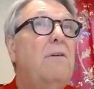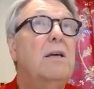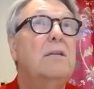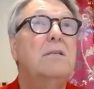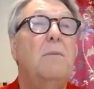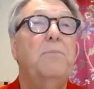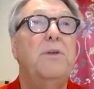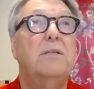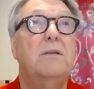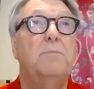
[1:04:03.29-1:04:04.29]
is
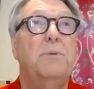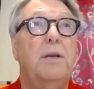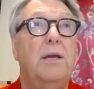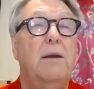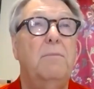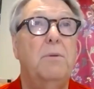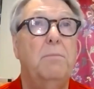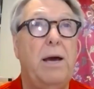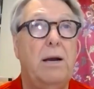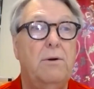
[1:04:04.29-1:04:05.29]
something simply to keep the
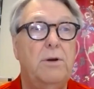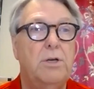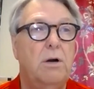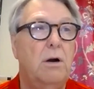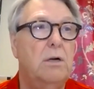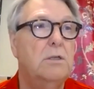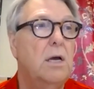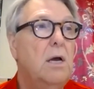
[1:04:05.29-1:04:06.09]
battery charged.